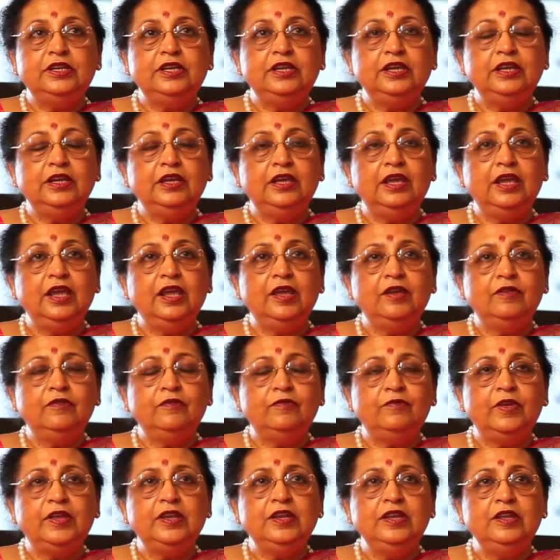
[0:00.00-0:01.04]
he gave
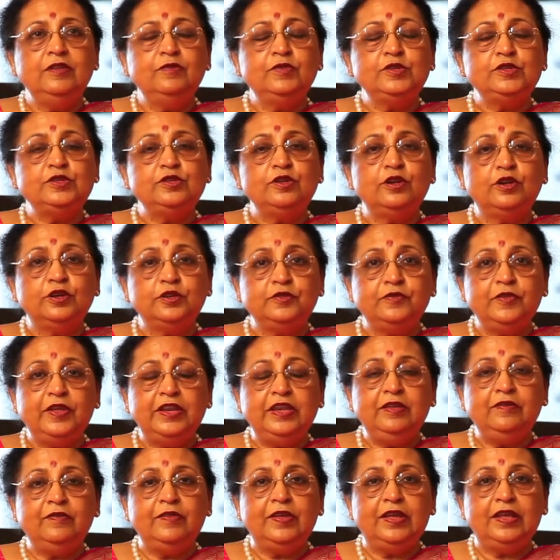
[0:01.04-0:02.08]
when he was not
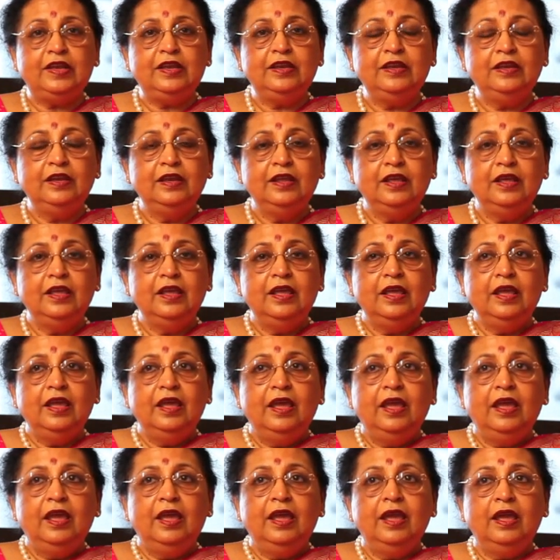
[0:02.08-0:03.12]
very well,
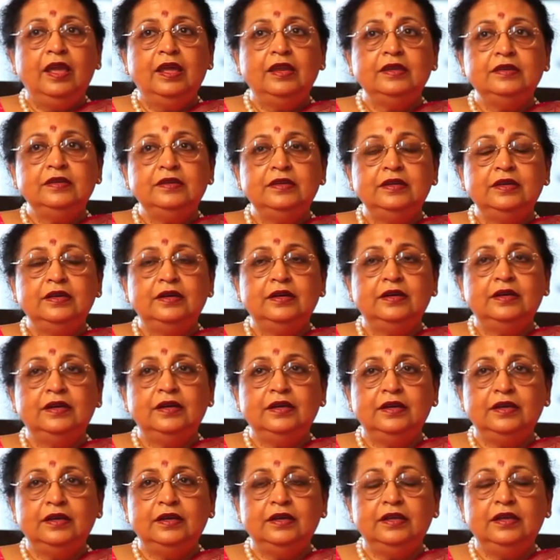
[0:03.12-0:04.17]
and
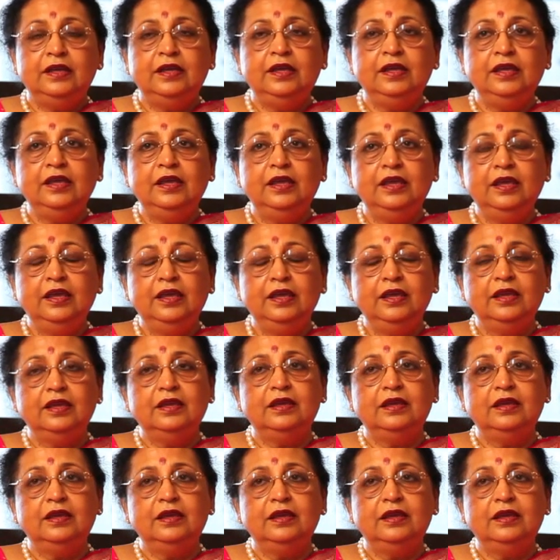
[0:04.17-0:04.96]
he